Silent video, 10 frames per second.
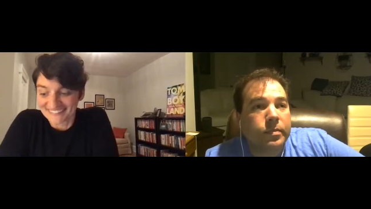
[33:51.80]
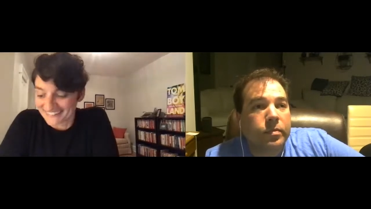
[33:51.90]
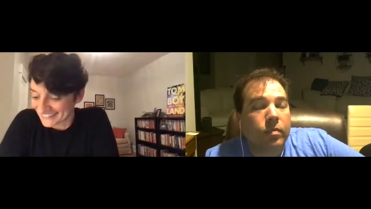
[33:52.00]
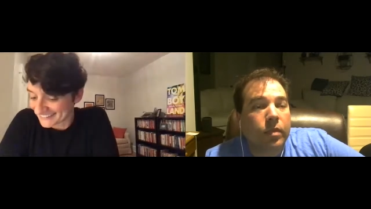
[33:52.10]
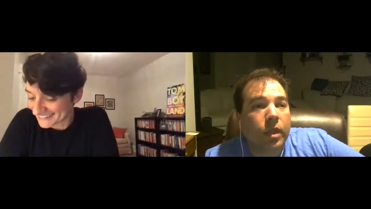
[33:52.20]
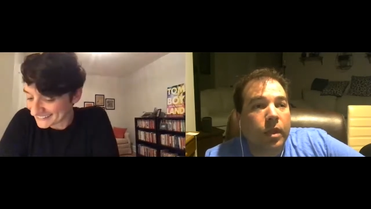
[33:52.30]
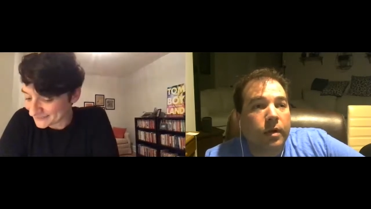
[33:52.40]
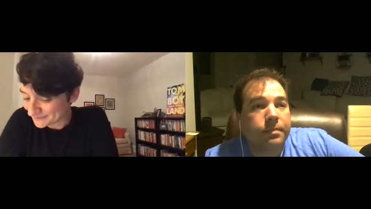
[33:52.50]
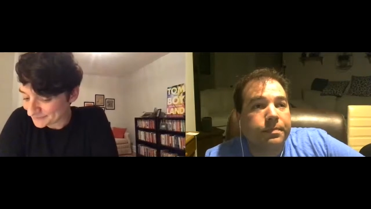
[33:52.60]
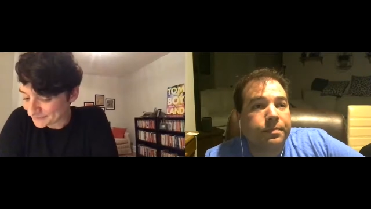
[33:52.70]

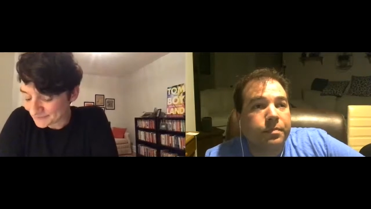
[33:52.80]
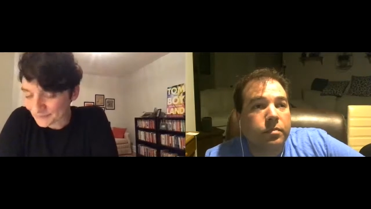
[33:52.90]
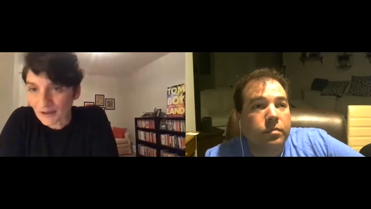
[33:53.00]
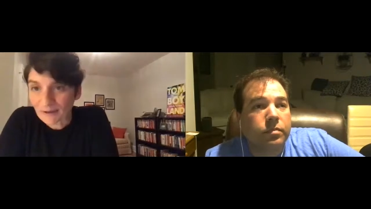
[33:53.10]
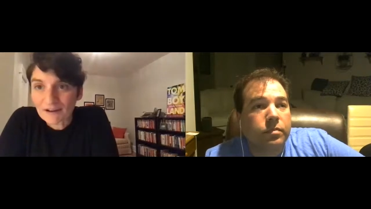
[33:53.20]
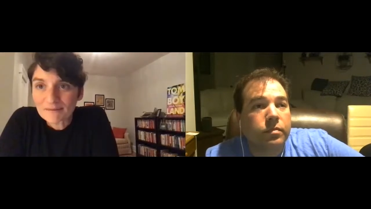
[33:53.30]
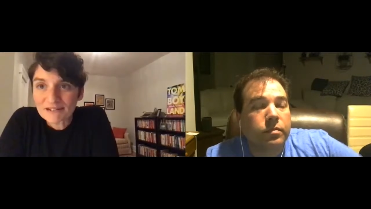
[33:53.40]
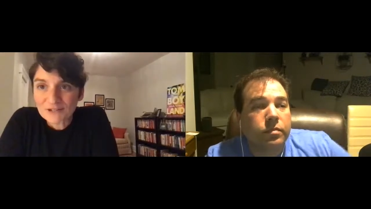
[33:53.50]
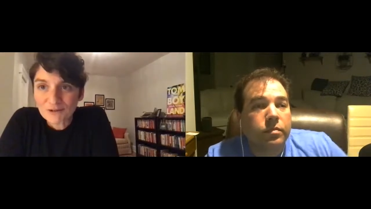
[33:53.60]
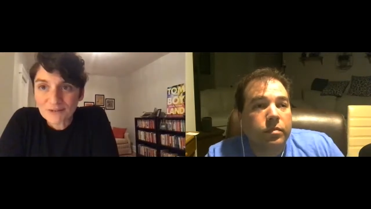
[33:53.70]
Speaker 1: Um, well, I want to make
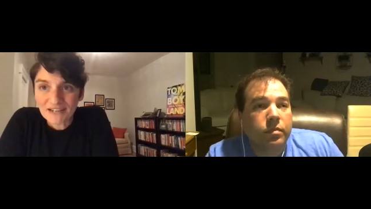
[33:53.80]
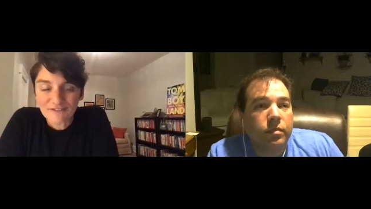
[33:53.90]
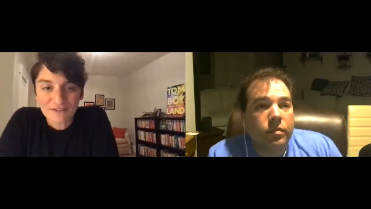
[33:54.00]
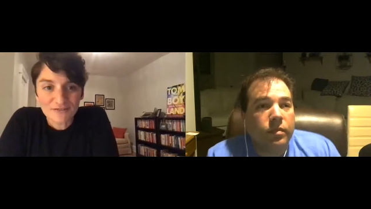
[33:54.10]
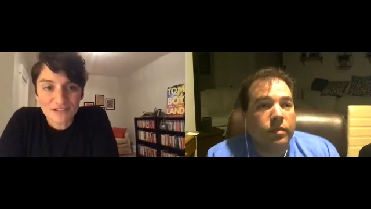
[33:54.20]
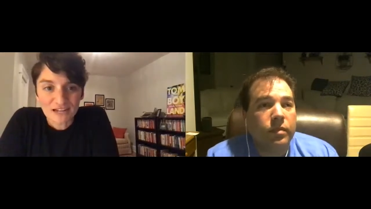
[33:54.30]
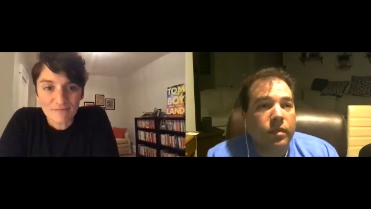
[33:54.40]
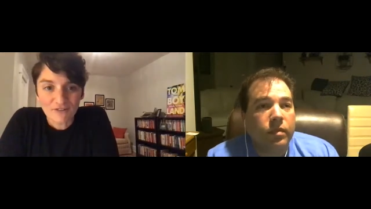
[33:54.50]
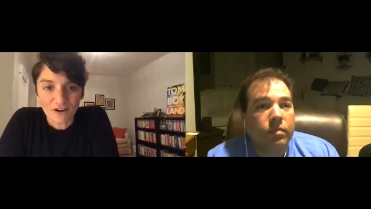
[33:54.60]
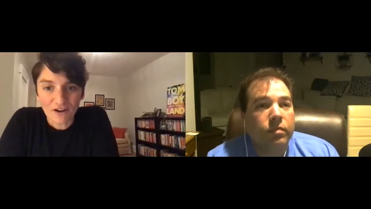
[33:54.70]
sure we have enough time
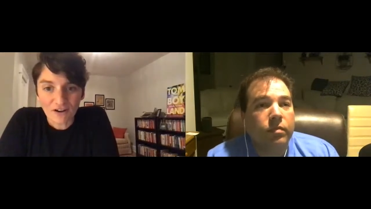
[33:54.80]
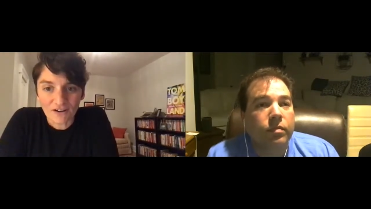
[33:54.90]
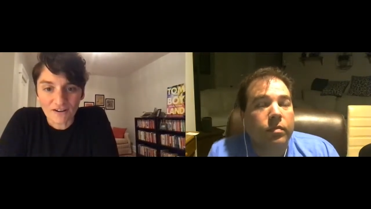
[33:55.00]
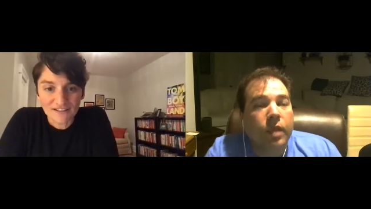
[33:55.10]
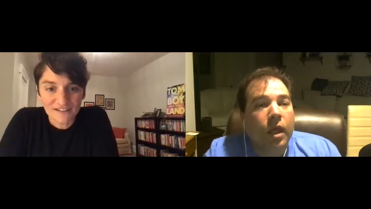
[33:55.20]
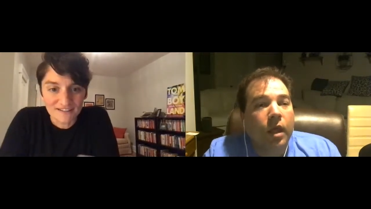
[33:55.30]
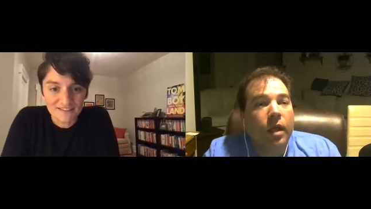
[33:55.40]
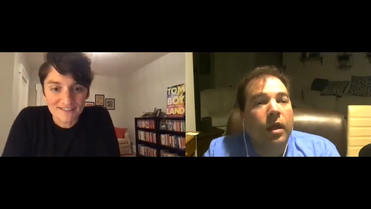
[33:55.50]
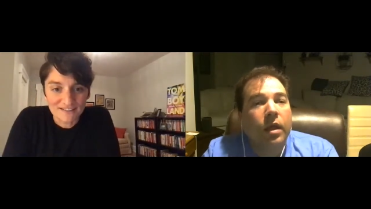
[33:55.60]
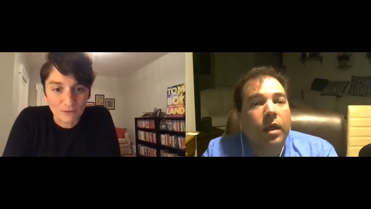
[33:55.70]
for audience
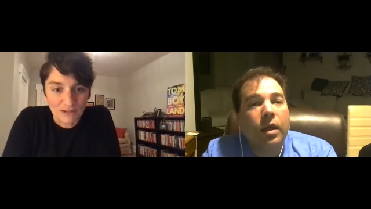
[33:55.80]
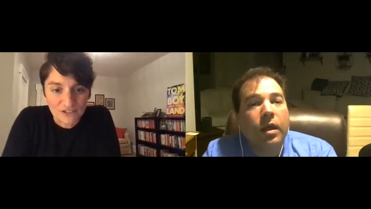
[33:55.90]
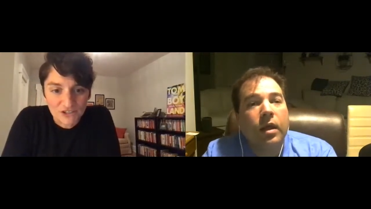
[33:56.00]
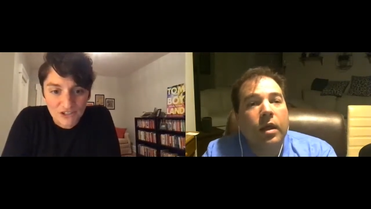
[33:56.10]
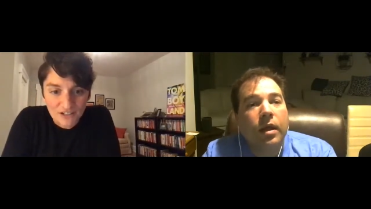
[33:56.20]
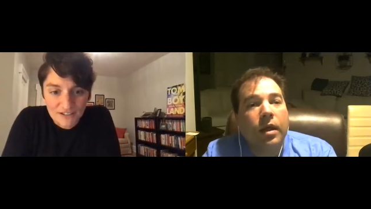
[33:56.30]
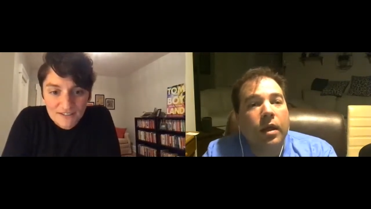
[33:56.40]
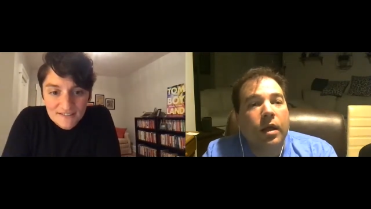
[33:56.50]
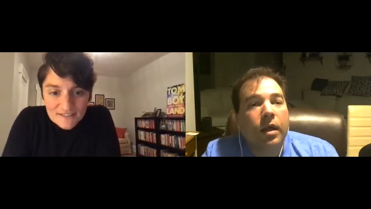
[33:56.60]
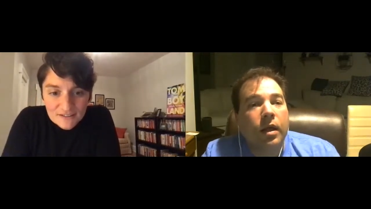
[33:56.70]

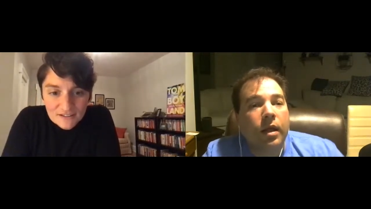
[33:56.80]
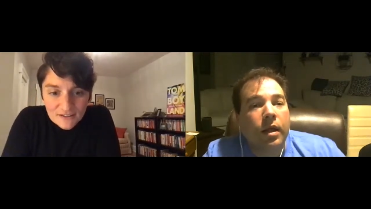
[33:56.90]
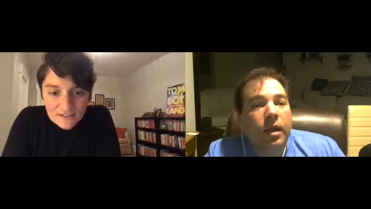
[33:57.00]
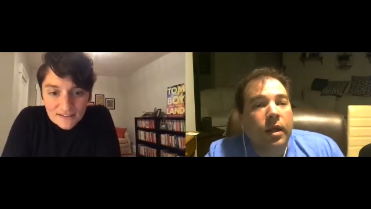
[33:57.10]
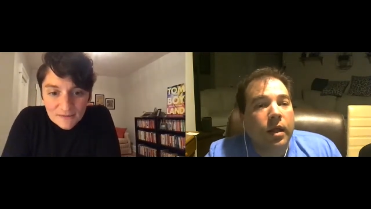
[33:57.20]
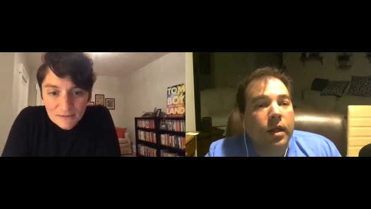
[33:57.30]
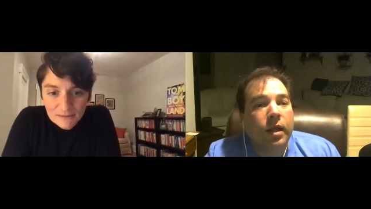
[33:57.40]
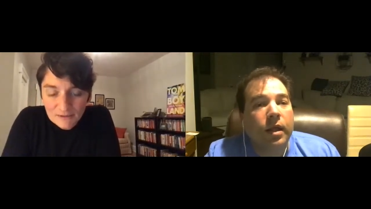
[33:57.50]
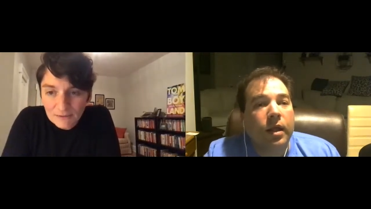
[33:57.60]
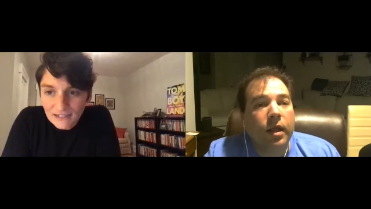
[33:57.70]
questions. It looks like maybe
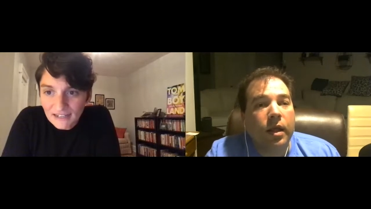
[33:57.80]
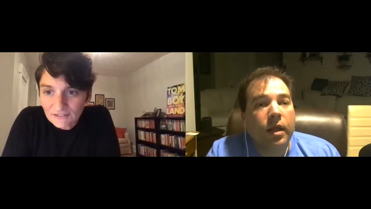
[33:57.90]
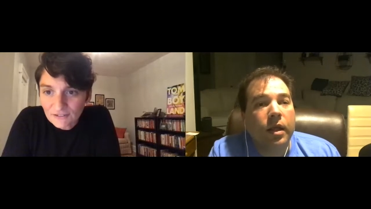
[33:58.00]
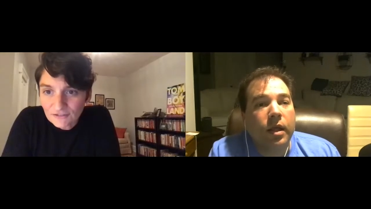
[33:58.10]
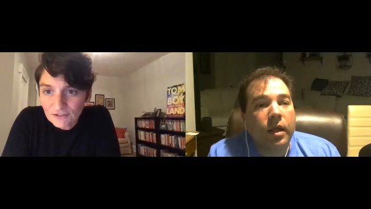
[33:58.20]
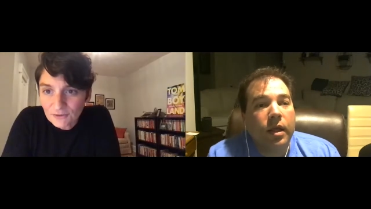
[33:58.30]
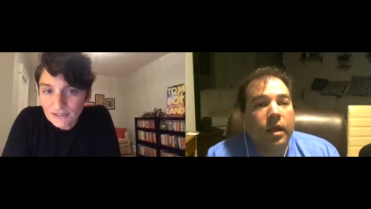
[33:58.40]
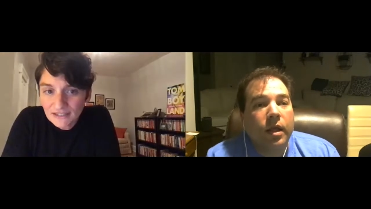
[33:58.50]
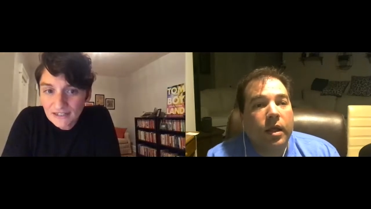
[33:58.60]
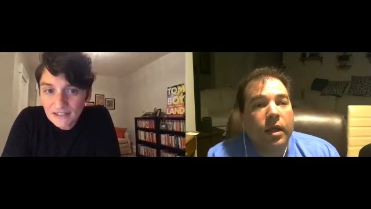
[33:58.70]
we have a few in
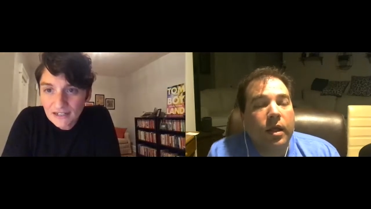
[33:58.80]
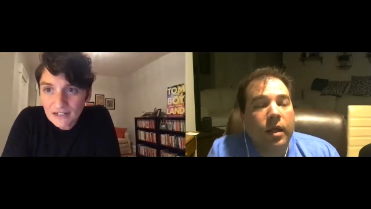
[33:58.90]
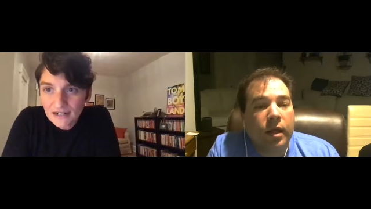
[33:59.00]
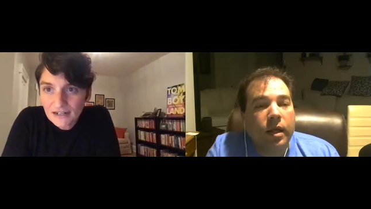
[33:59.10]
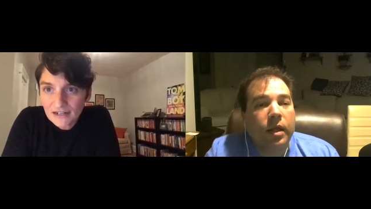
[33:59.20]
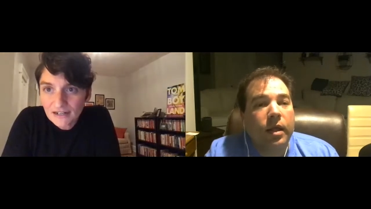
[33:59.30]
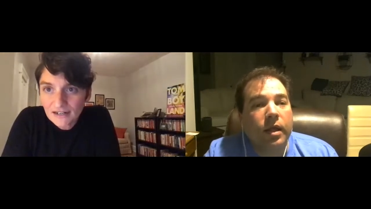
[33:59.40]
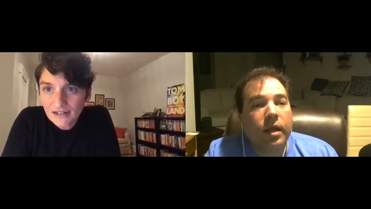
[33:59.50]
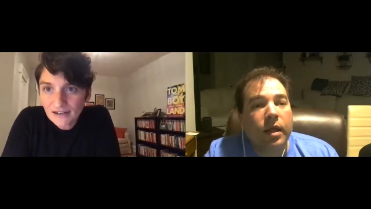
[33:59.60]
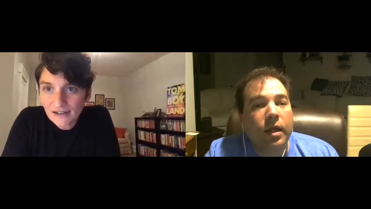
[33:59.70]
there.
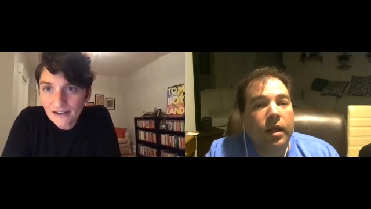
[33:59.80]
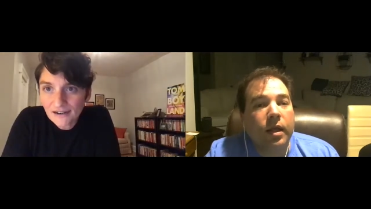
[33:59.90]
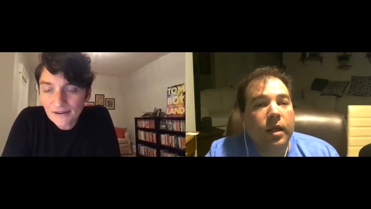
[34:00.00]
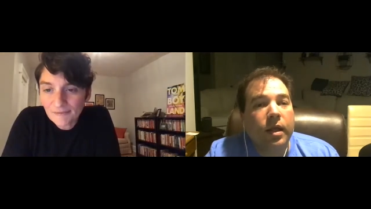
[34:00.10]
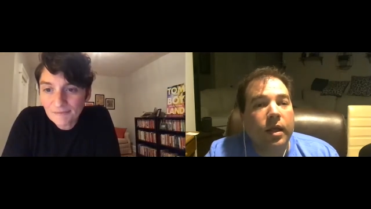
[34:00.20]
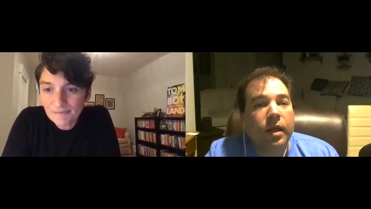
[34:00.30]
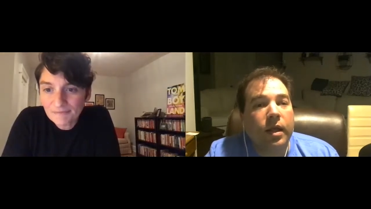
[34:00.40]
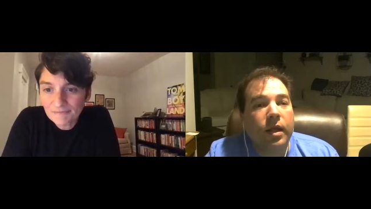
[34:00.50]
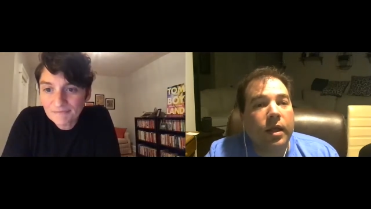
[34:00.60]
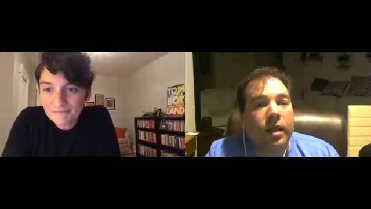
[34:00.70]
Um,